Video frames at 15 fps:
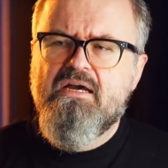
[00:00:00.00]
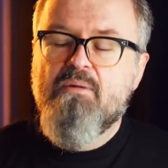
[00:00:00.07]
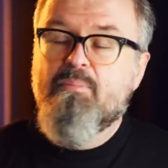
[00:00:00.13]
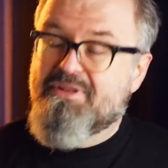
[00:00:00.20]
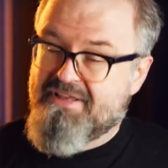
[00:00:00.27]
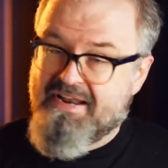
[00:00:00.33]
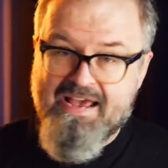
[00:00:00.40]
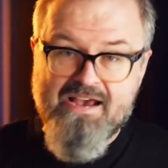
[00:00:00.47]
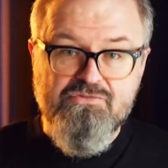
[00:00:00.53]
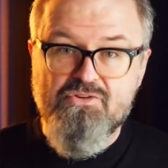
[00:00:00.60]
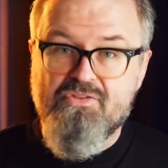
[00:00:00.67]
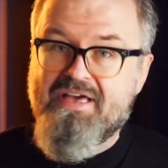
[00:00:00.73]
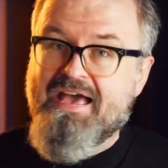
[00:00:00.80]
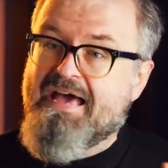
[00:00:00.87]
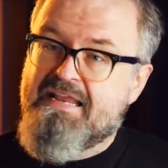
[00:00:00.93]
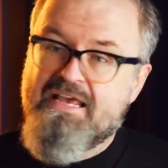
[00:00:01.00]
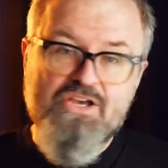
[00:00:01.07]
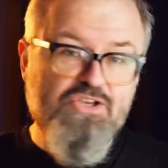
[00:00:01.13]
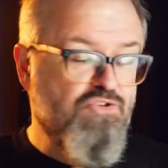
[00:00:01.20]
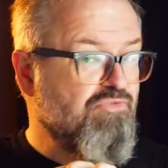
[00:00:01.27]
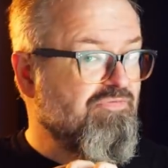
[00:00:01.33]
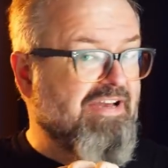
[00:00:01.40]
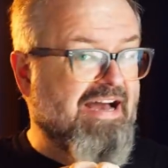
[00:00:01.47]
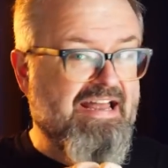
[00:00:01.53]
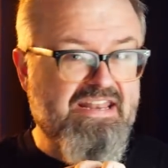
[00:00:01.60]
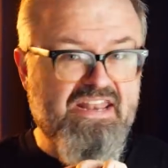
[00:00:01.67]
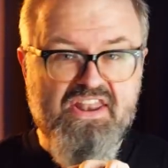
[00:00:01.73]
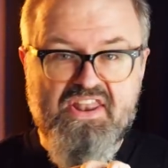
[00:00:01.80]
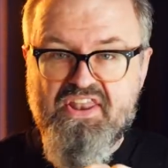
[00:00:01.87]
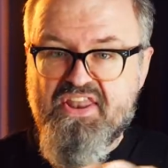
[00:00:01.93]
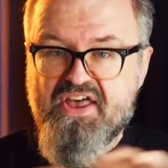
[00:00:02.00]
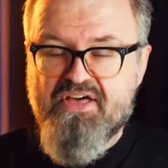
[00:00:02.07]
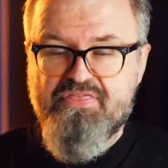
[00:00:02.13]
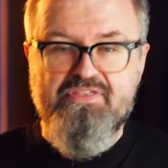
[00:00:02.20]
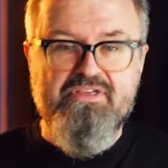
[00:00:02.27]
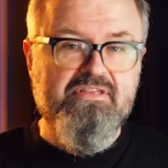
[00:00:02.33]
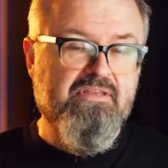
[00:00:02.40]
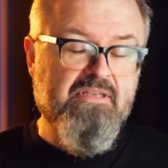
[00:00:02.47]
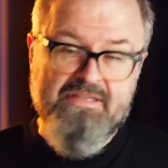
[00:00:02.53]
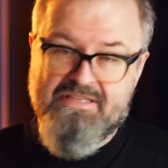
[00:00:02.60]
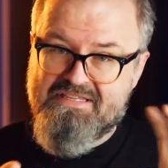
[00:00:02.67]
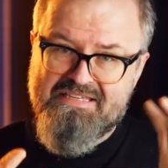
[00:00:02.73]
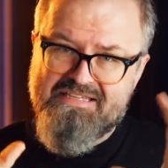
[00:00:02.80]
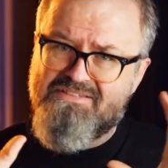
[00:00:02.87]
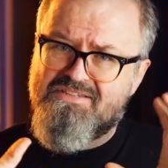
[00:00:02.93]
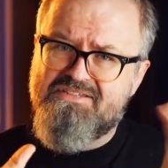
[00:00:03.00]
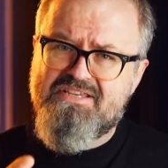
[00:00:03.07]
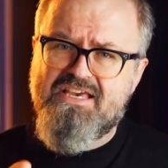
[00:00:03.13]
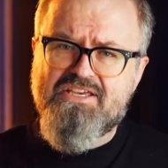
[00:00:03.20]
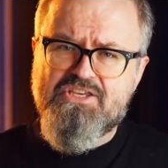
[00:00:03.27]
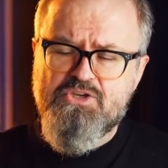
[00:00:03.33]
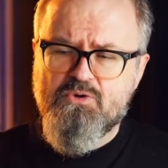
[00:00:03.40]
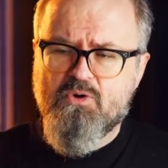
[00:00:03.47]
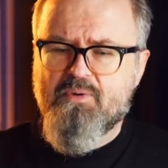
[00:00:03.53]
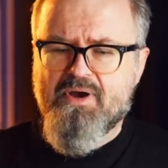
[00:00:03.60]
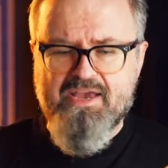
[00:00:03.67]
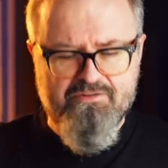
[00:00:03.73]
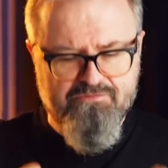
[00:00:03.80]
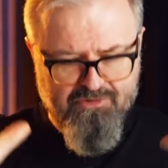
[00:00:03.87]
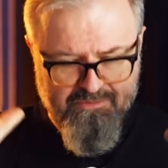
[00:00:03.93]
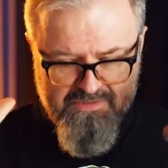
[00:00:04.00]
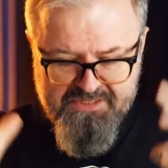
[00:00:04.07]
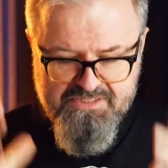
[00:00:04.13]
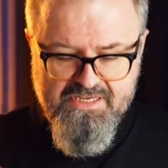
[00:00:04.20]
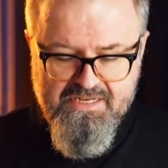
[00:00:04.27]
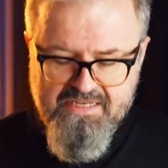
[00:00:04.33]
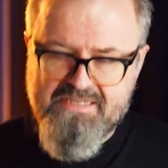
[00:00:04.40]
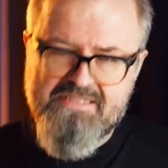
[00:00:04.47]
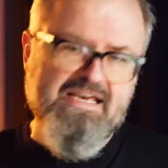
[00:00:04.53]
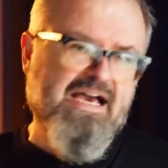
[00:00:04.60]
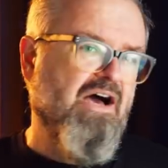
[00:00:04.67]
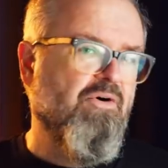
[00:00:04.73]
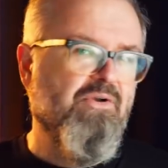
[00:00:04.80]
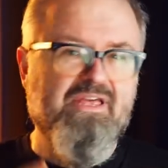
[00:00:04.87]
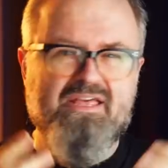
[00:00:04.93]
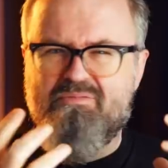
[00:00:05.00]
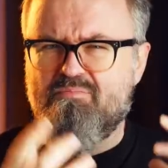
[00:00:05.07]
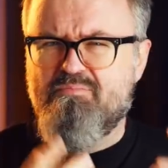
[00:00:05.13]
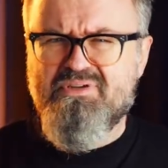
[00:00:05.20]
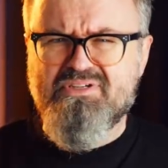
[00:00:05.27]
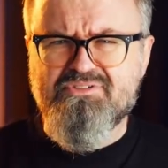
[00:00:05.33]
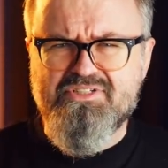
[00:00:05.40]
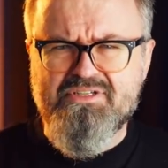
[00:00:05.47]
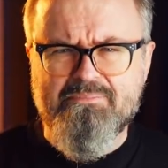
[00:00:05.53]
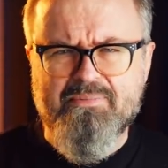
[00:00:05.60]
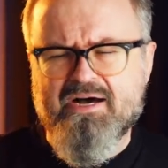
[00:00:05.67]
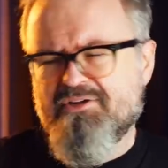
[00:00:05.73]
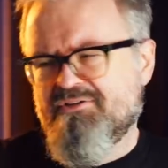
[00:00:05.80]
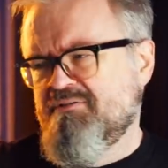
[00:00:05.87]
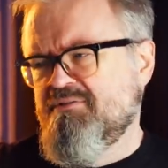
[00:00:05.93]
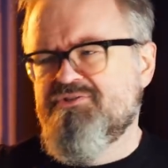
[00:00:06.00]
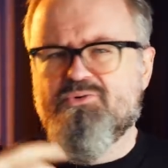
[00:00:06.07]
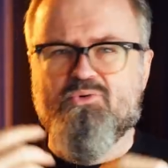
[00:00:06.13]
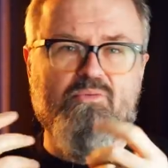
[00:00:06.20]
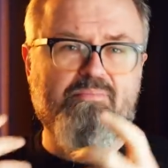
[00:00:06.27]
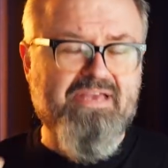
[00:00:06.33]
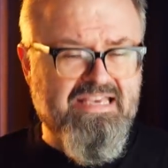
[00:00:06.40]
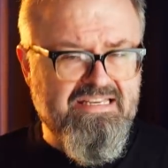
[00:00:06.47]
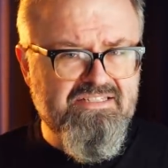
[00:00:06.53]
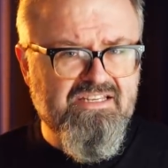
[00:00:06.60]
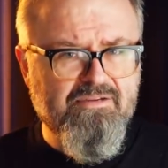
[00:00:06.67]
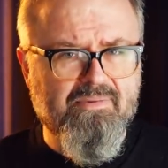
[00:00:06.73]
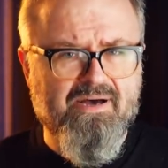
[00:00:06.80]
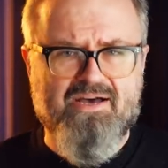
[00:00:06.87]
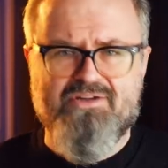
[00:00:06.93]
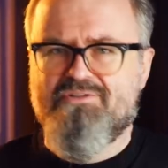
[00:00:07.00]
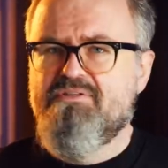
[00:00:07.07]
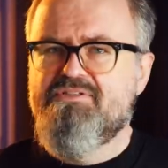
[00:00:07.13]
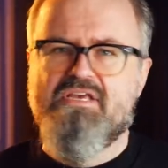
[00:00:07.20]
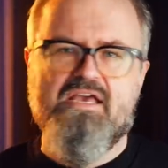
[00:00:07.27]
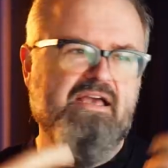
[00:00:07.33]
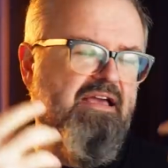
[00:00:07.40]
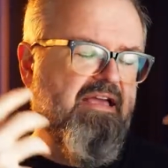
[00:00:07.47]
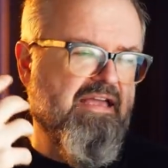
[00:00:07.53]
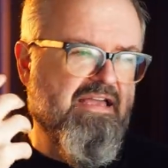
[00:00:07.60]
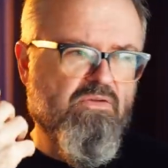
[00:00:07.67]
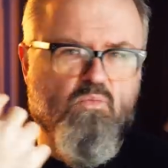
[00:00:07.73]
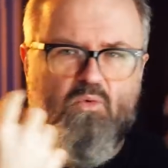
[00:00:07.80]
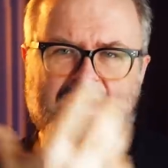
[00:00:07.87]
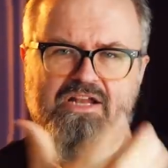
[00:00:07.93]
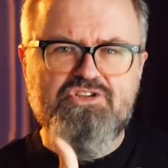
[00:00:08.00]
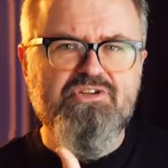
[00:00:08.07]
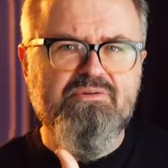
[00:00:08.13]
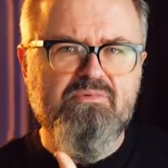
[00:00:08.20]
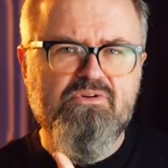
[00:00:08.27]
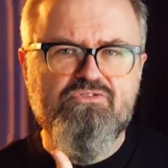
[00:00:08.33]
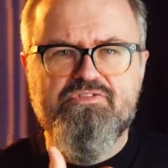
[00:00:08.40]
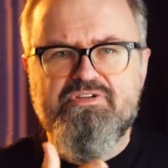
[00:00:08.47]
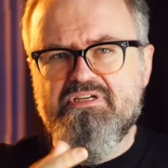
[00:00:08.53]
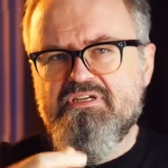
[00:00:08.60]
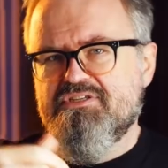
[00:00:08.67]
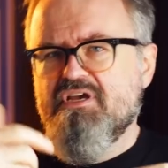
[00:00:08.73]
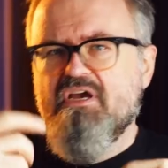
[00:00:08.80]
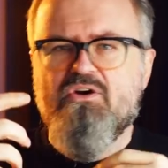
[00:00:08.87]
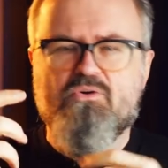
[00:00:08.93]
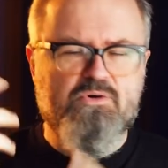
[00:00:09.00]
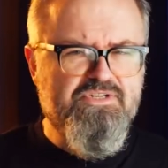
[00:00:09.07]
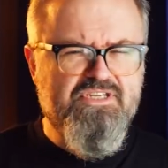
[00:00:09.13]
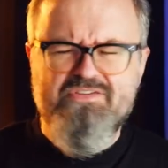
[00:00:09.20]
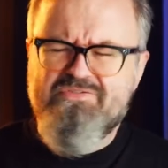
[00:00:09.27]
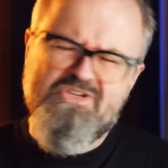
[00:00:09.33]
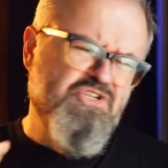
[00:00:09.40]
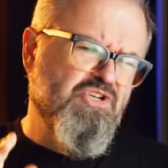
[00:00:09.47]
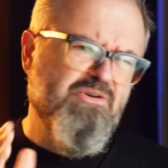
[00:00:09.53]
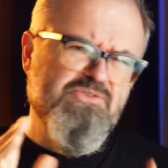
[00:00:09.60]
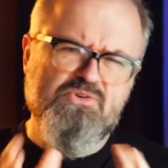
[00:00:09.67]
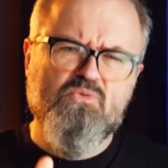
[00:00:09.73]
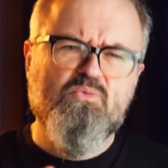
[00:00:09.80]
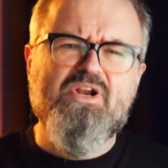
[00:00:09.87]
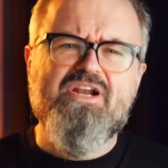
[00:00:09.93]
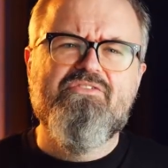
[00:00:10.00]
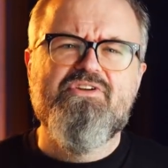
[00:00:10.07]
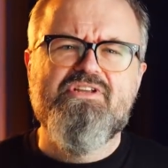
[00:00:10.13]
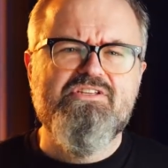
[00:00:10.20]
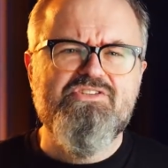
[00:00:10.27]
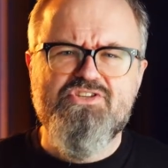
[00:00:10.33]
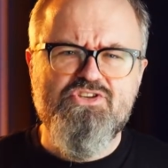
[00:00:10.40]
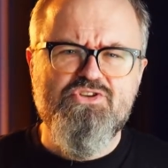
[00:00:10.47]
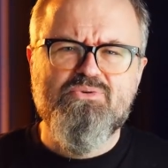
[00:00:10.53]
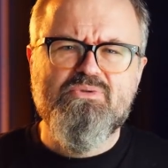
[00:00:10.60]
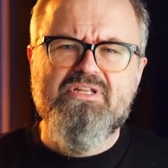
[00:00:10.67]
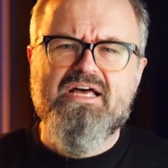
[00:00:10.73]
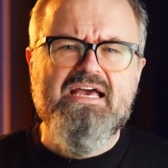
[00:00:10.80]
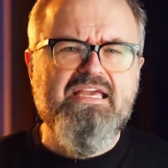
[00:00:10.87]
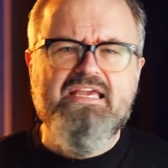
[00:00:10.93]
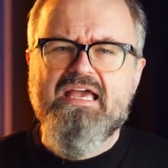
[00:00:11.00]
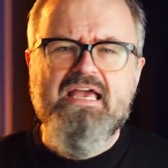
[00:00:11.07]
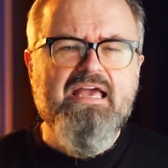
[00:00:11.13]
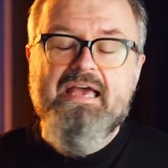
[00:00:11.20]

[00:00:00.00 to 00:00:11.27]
But then after that, you've got nothing that needs to take you away from sitting down and building models or painting models and watching movies or TV shows or whatever it is that you like.